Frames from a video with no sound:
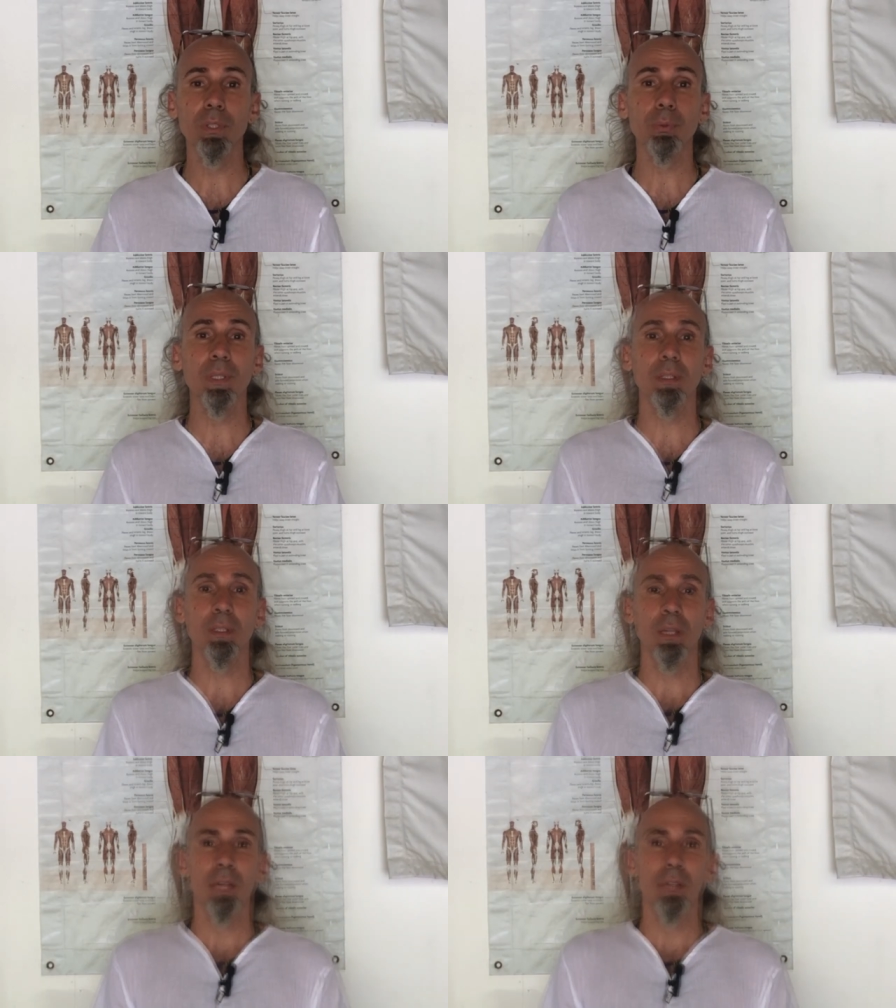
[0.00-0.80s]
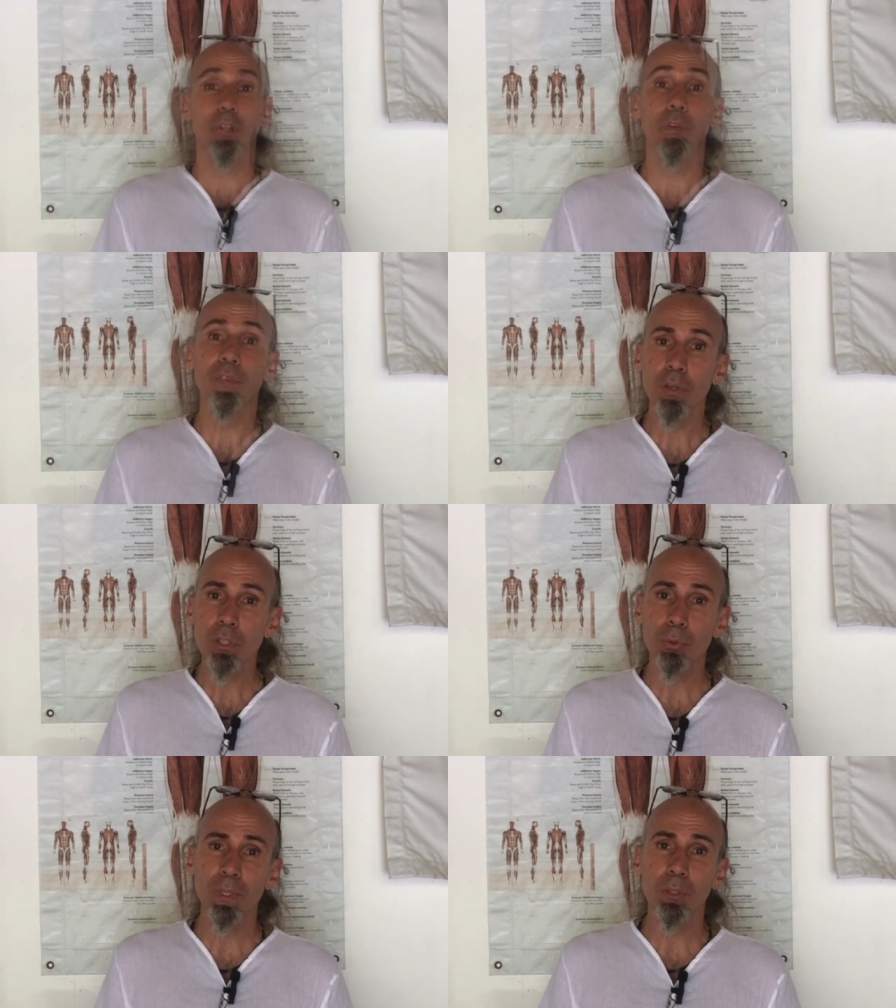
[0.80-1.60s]
retreat. So the
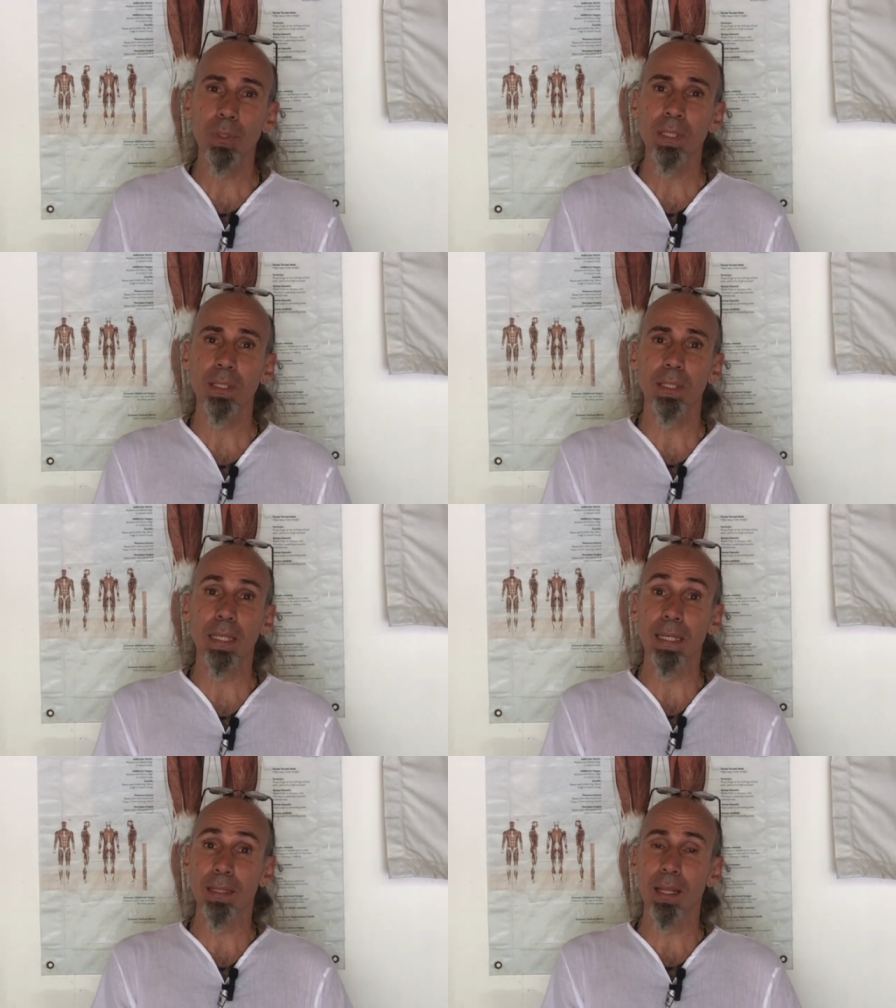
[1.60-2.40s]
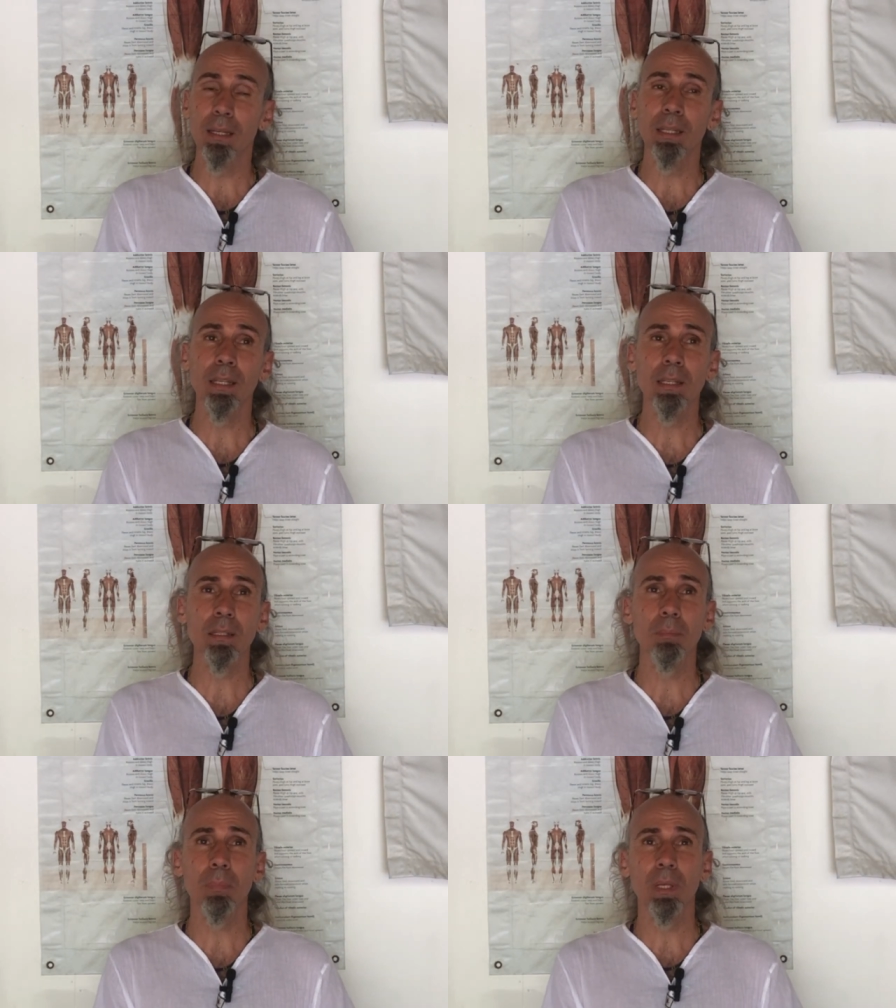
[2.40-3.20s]
first retreat in Italy
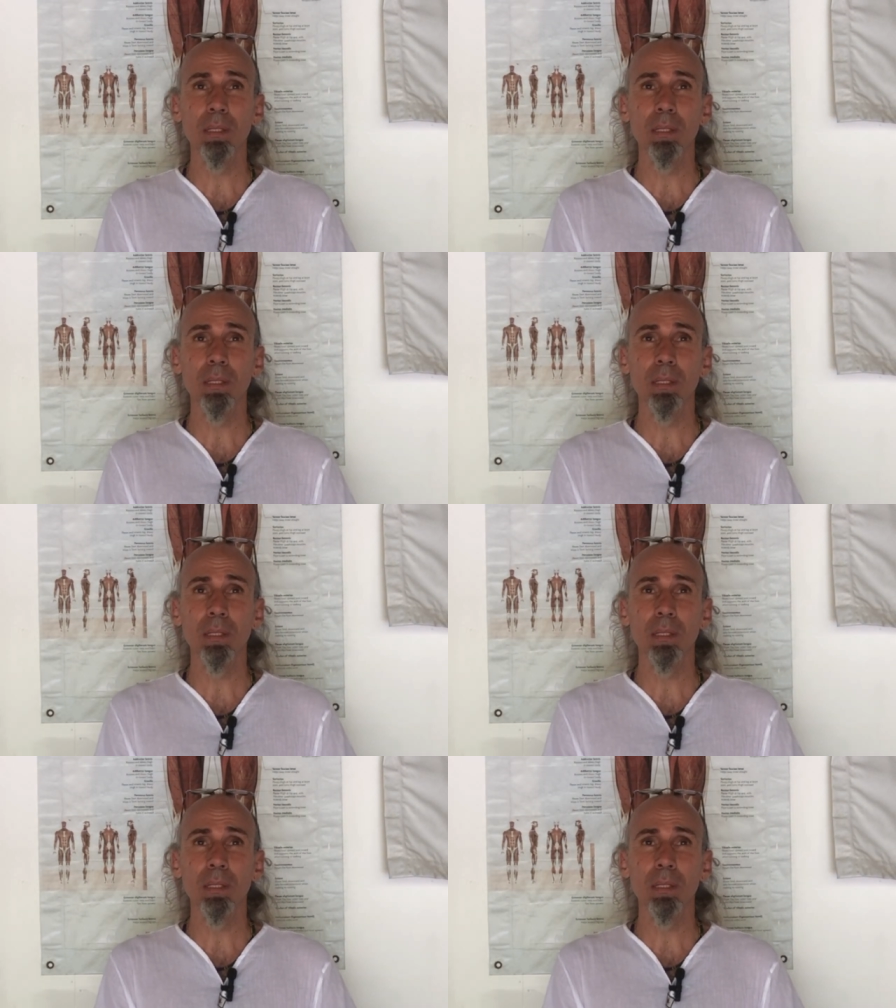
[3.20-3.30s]
is a,